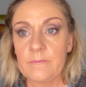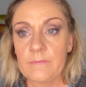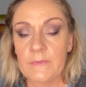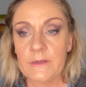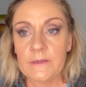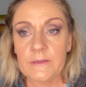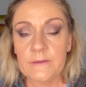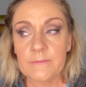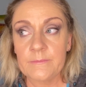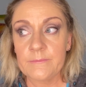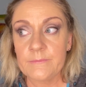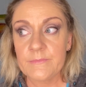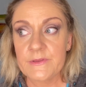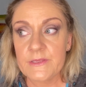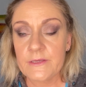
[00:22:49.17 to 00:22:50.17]

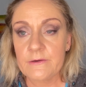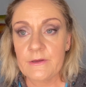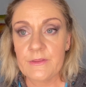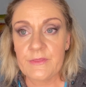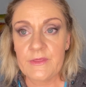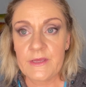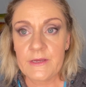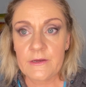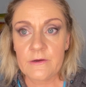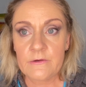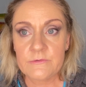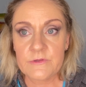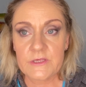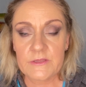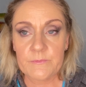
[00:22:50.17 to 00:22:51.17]
So I think I
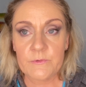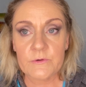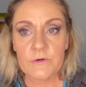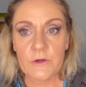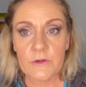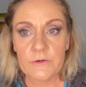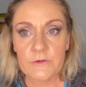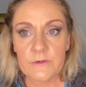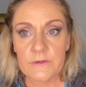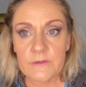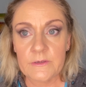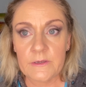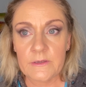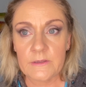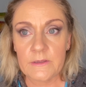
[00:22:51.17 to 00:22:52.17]
will just put on
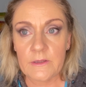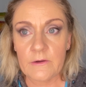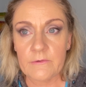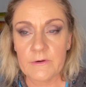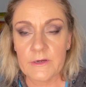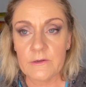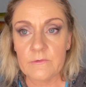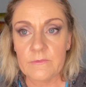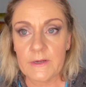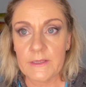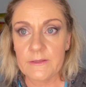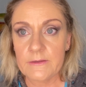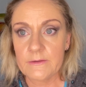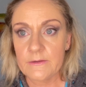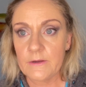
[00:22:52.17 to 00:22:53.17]
a L'Oreal
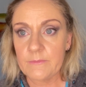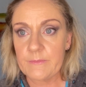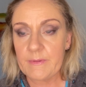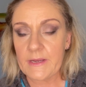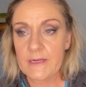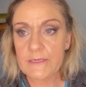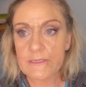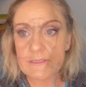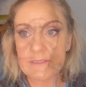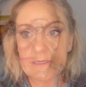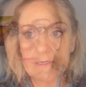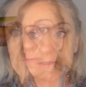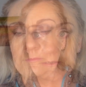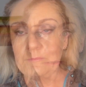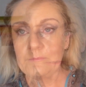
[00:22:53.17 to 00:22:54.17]
one. I'll be back in a
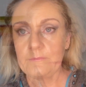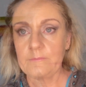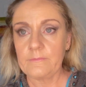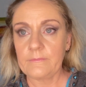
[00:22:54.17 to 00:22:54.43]
second.